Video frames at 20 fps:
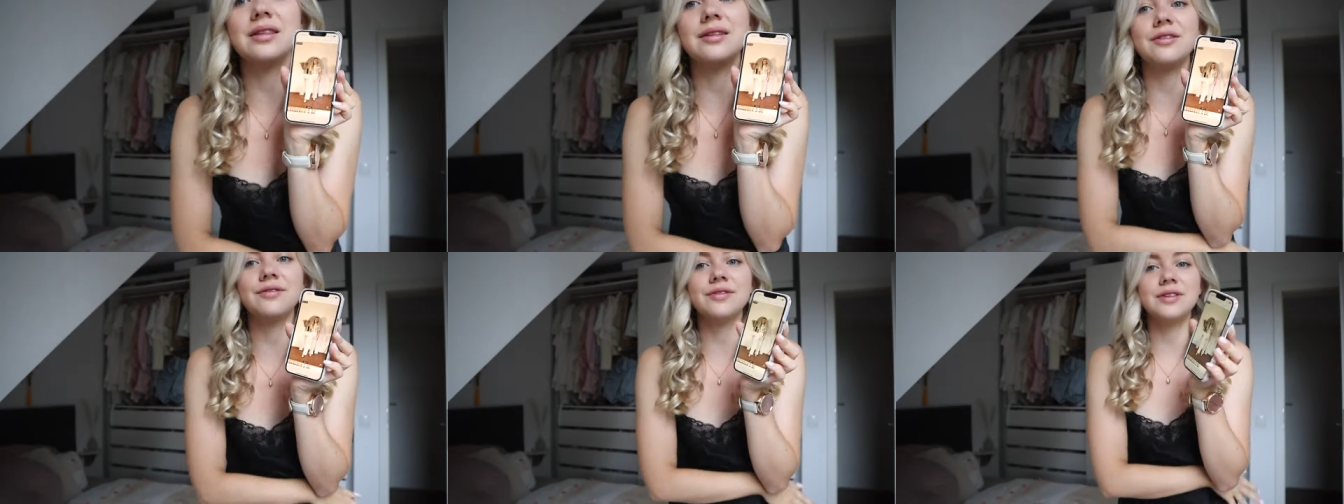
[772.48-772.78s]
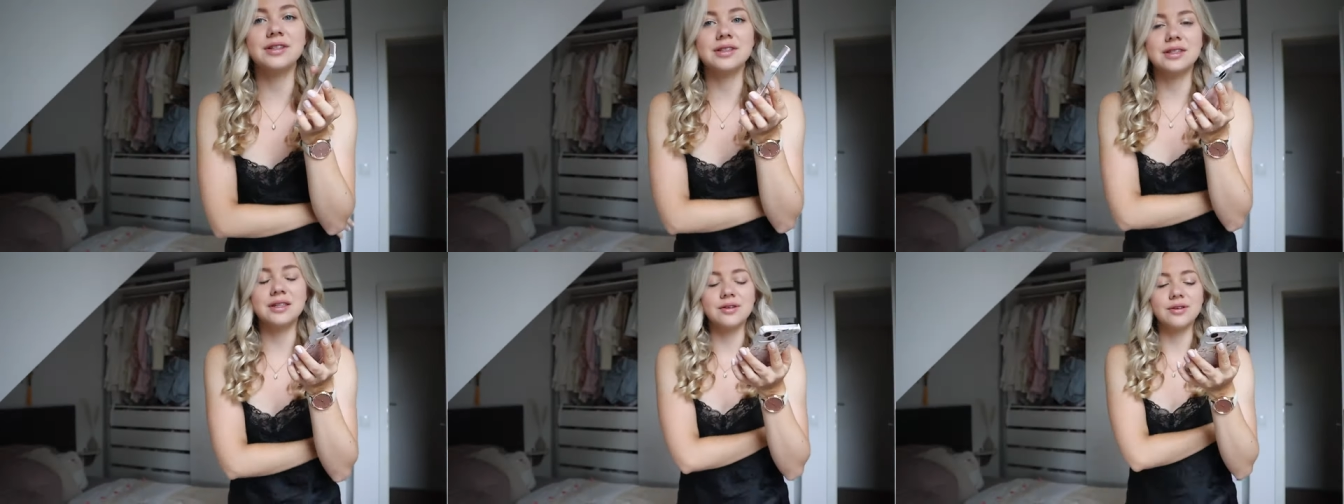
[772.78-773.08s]
love
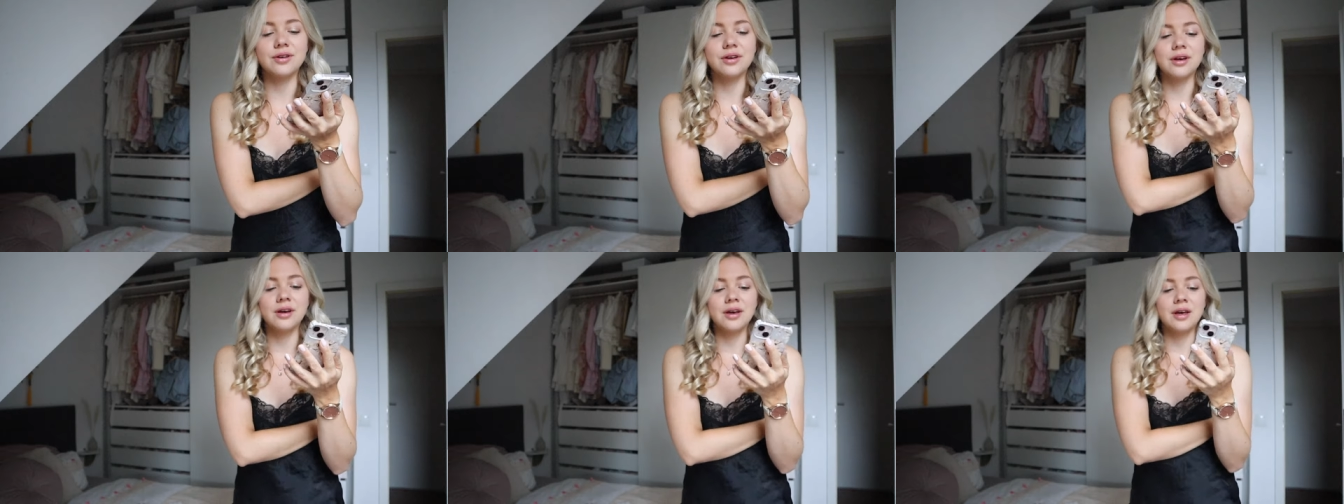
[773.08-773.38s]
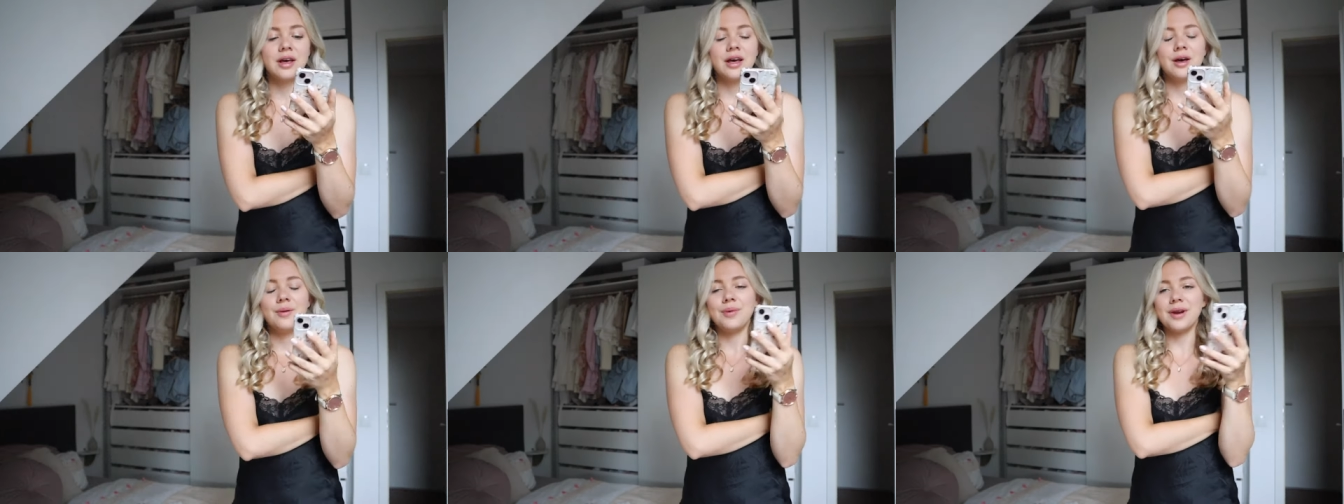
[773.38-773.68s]
this look.
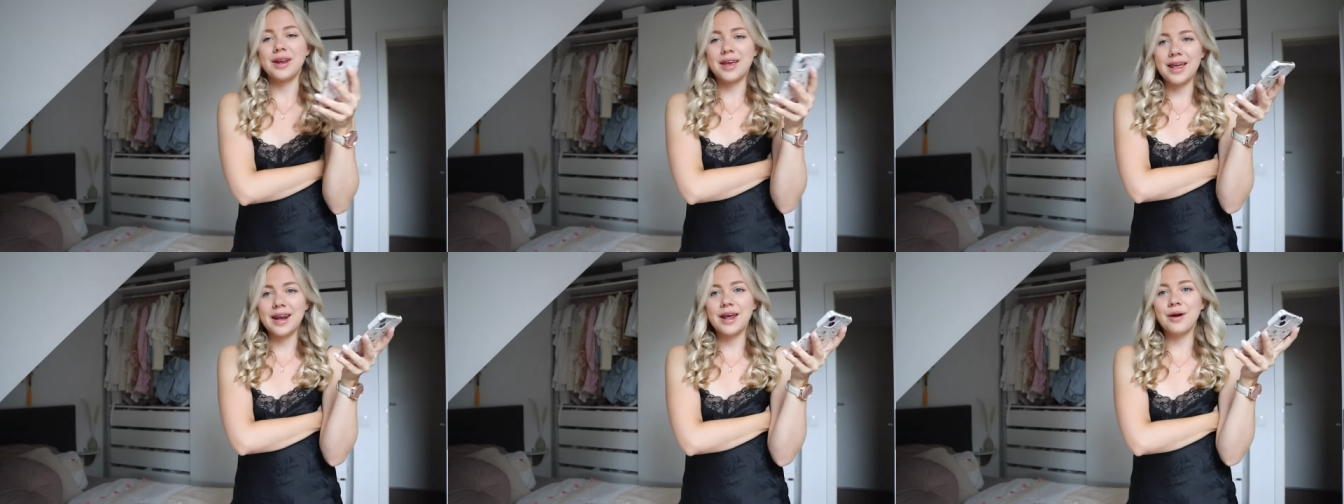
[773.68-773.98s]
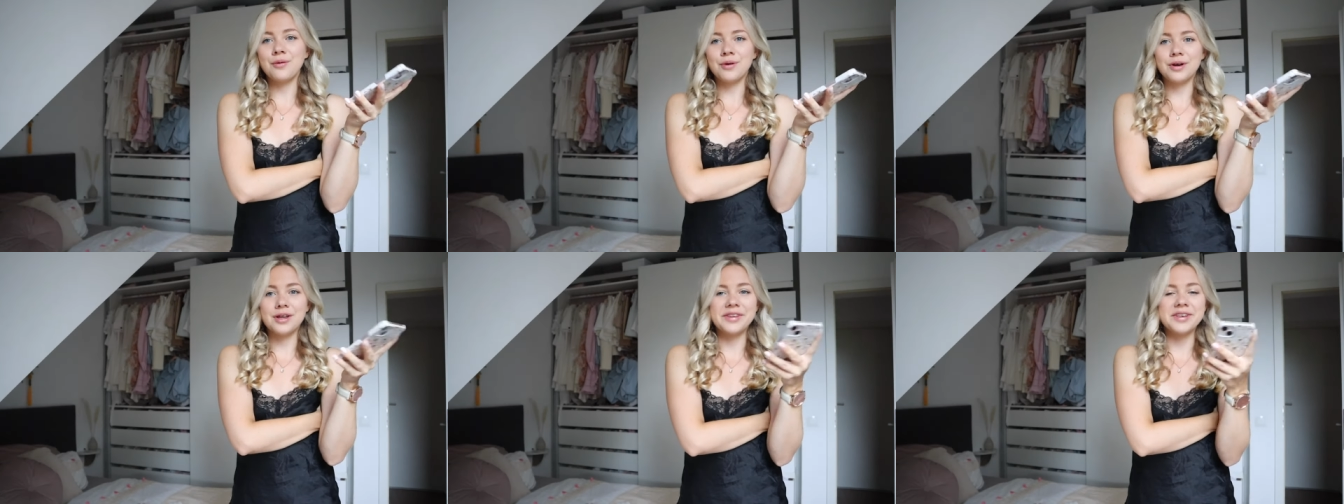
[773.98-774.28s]
But again, I
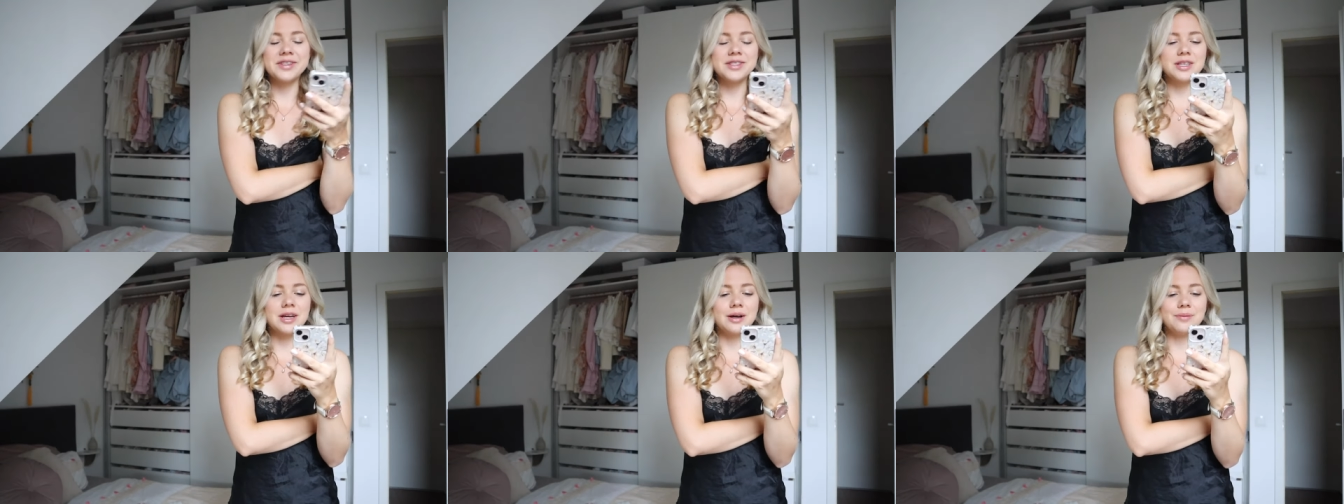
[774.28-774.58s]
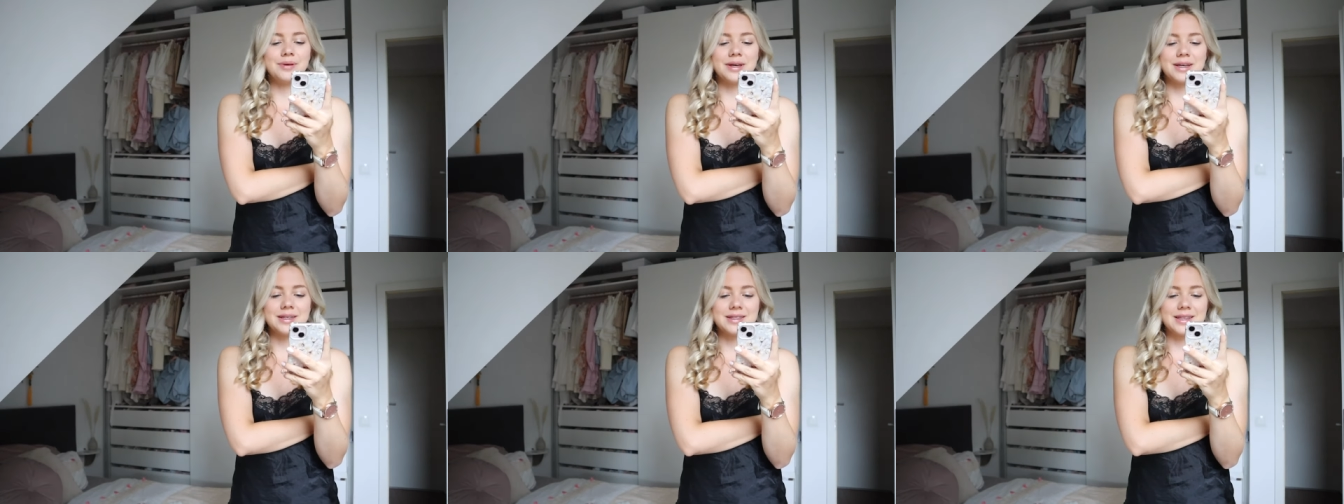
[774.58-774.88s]
wore this
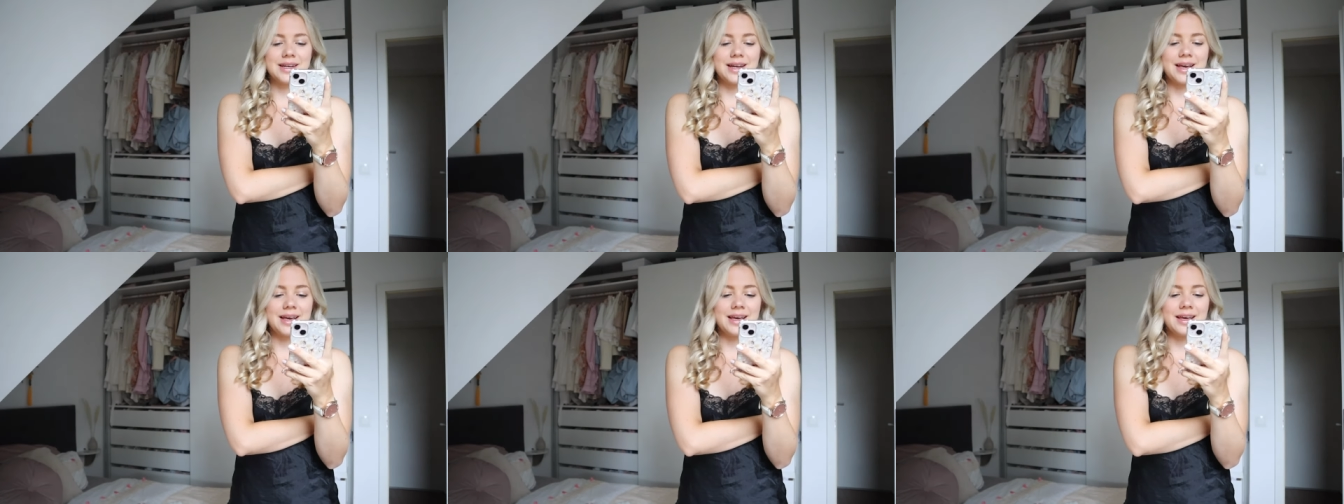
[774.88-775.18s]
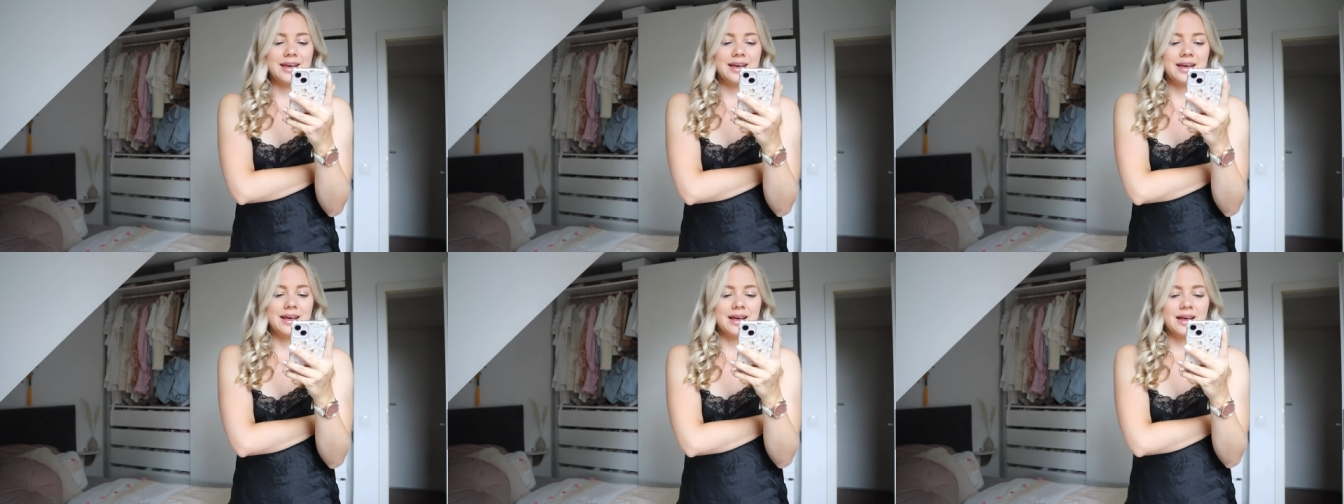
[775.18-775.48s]
top
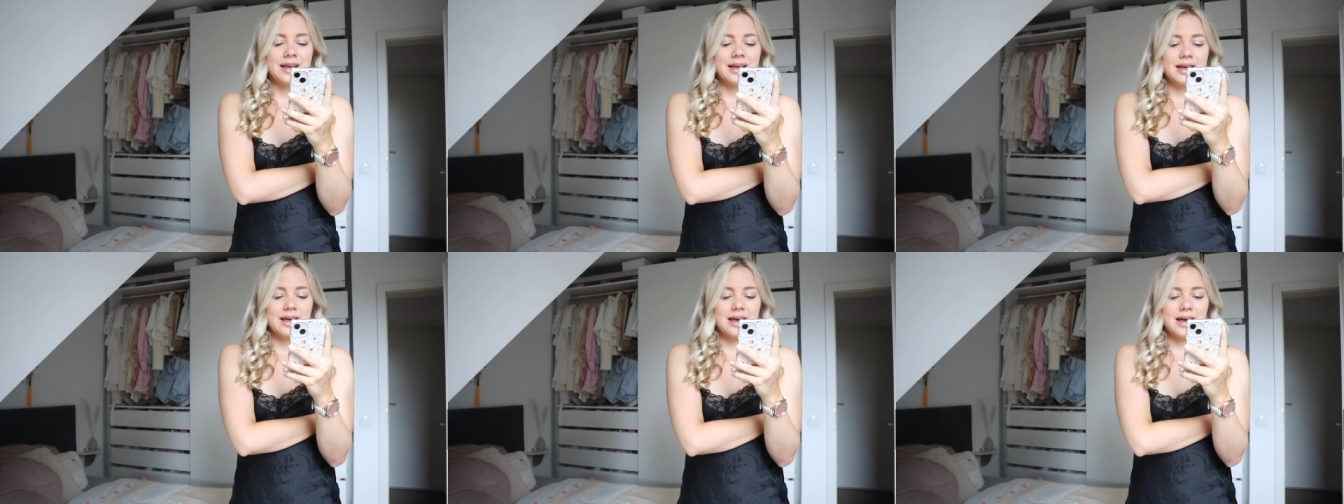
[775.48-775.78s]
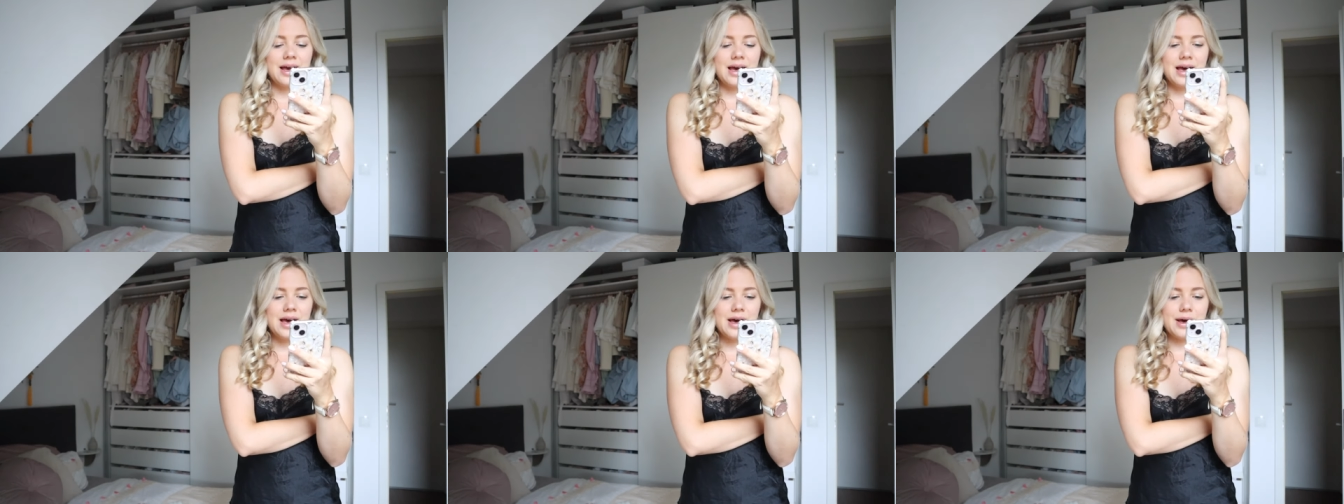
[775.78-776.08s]
yesterday.
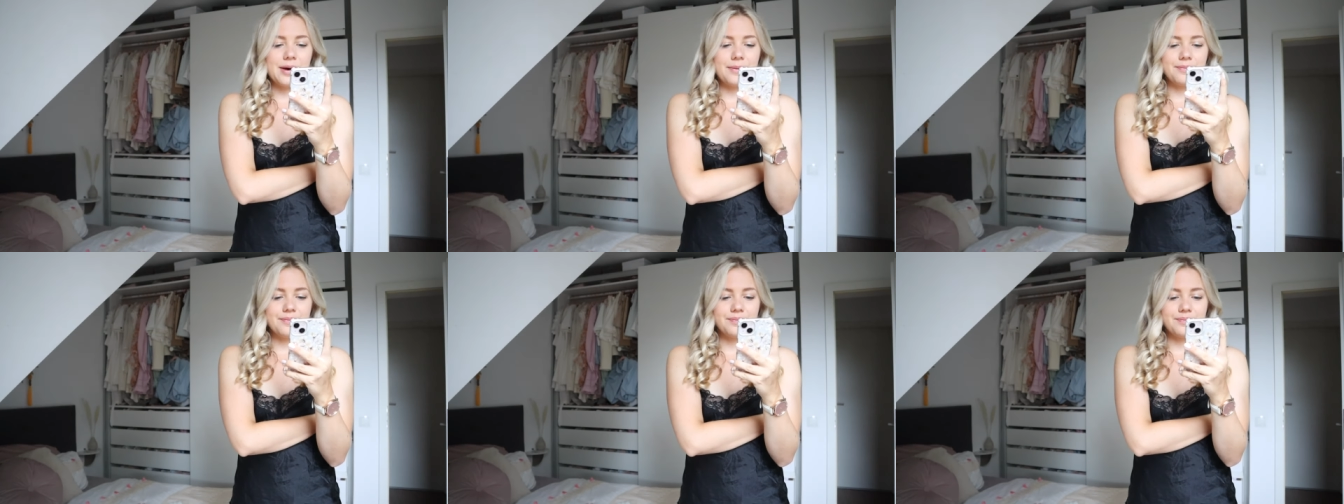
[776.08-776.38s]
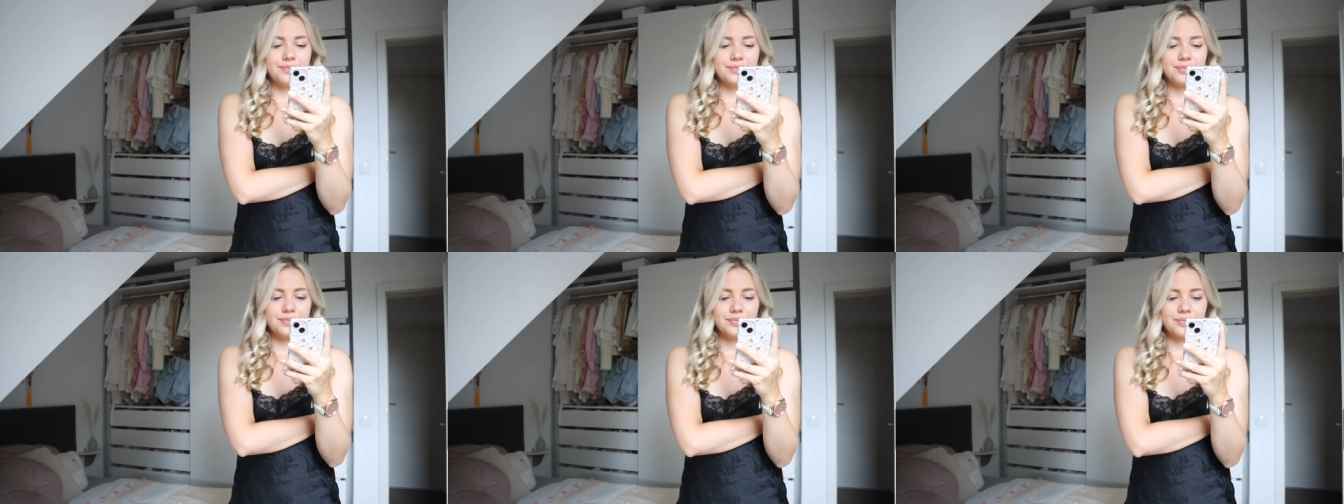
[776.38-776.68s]

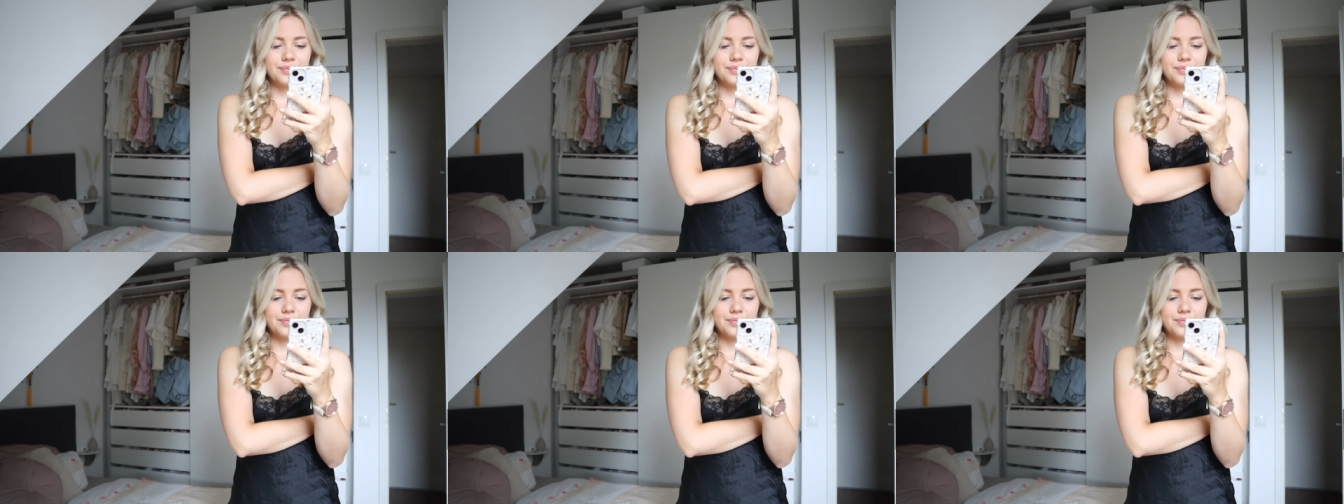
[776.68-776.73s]
Oh,